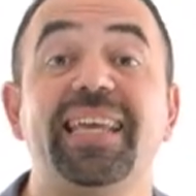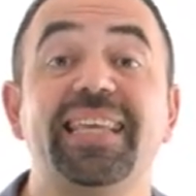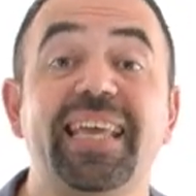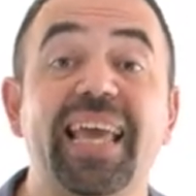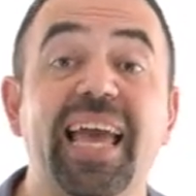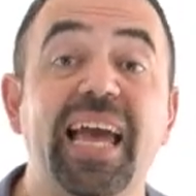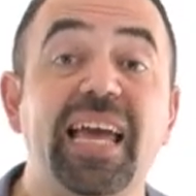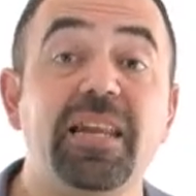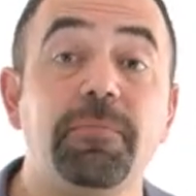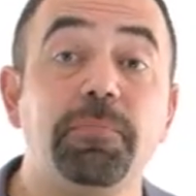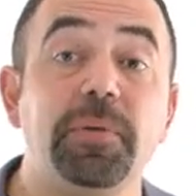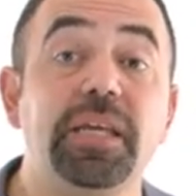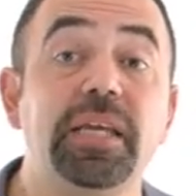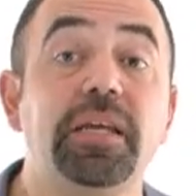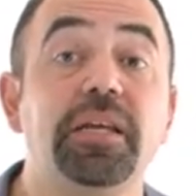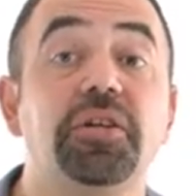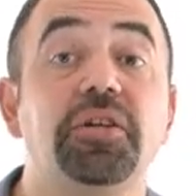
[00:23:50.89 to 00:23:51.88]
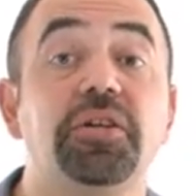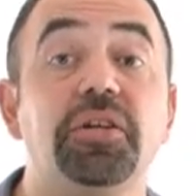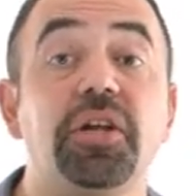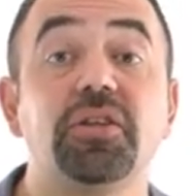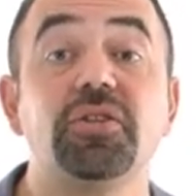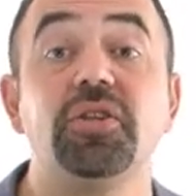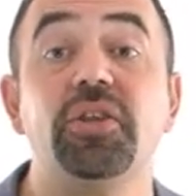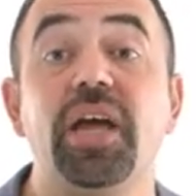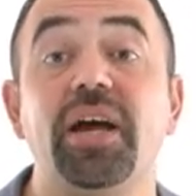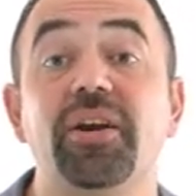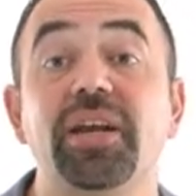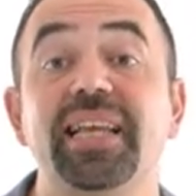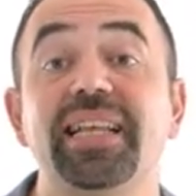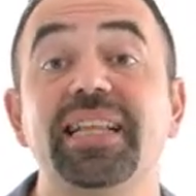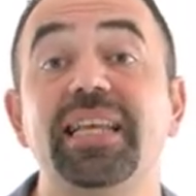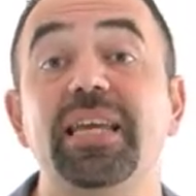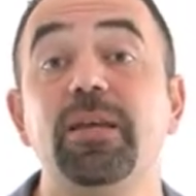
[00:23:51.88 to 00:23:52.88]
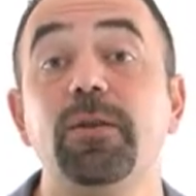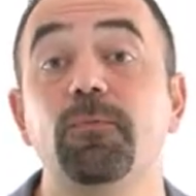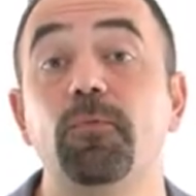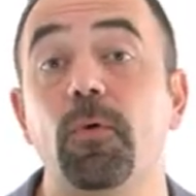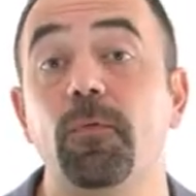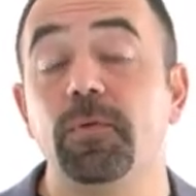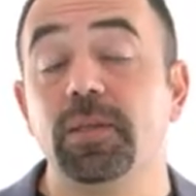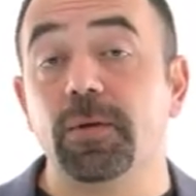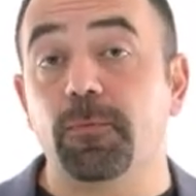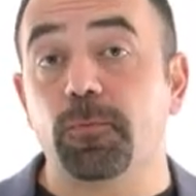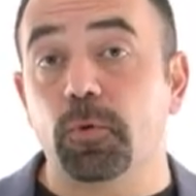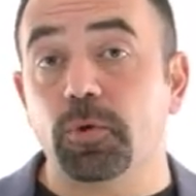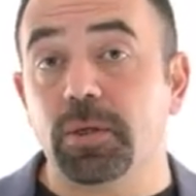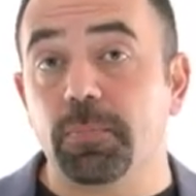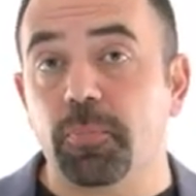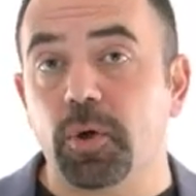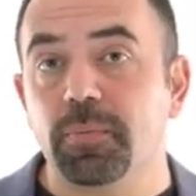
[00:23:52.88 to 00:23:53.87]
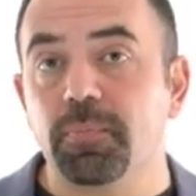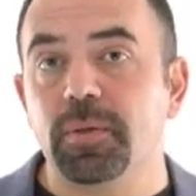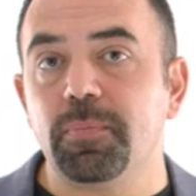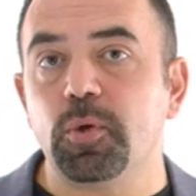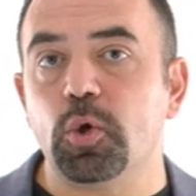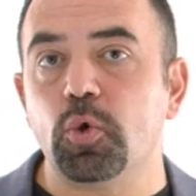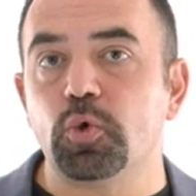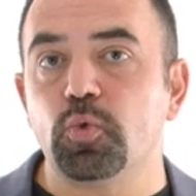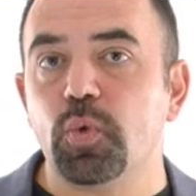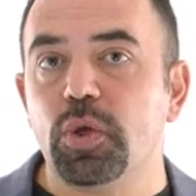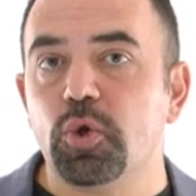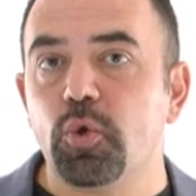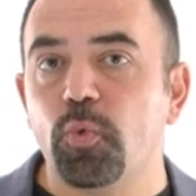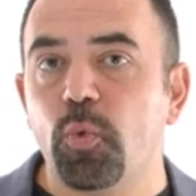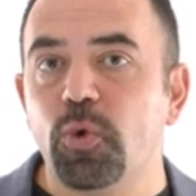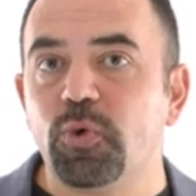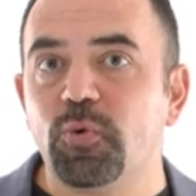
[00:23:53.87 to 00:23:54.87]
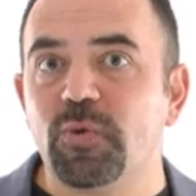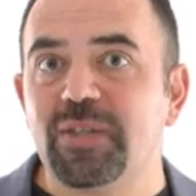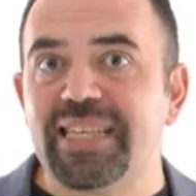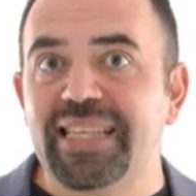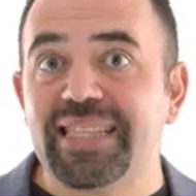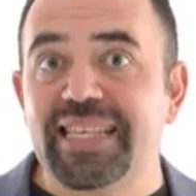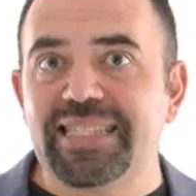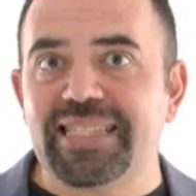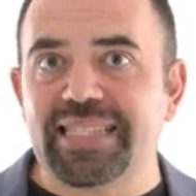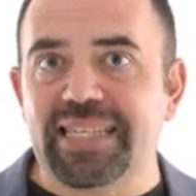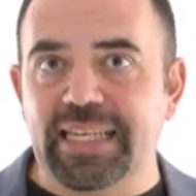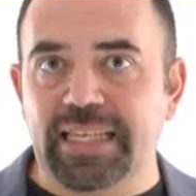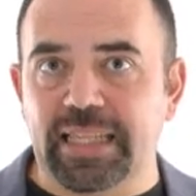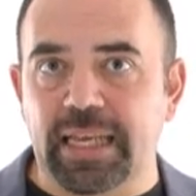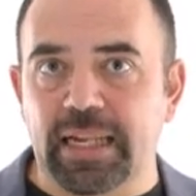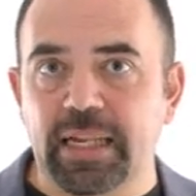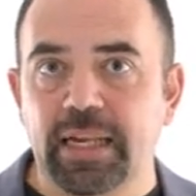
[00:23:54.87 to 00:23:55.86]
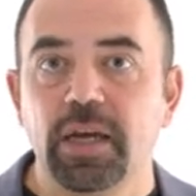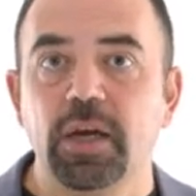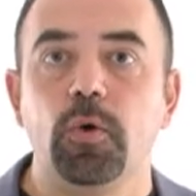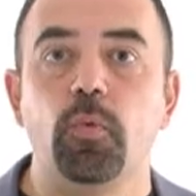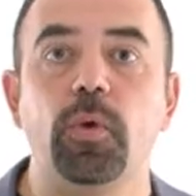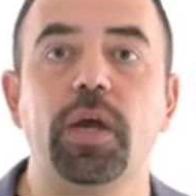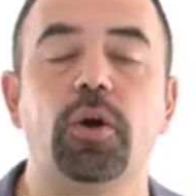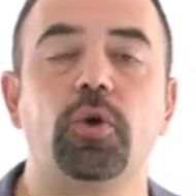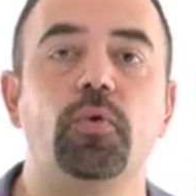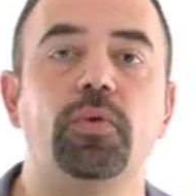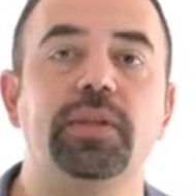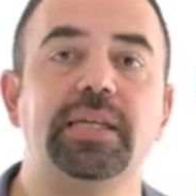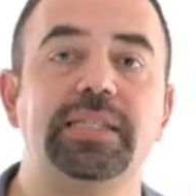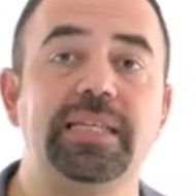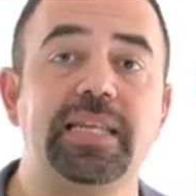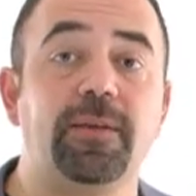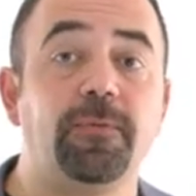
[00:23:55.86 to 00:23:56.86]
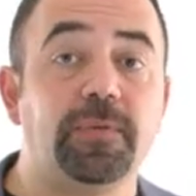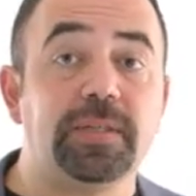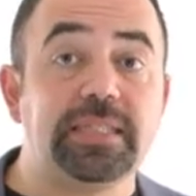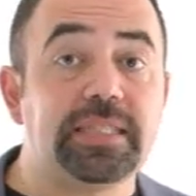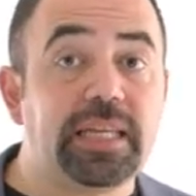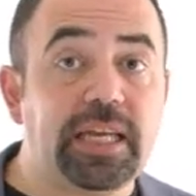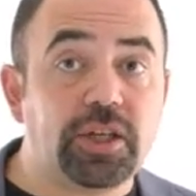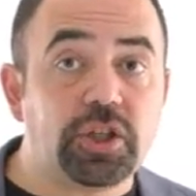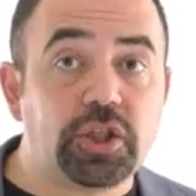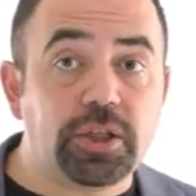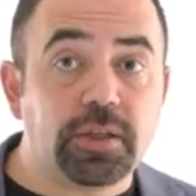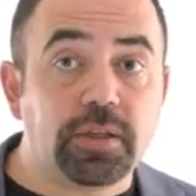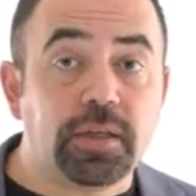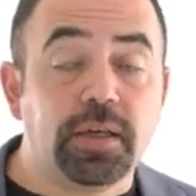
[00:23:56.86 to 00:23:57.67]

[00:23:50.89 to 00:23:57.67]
can be not directly involved in the fraud department, because we don't want to send the signal we are conducting an investigation.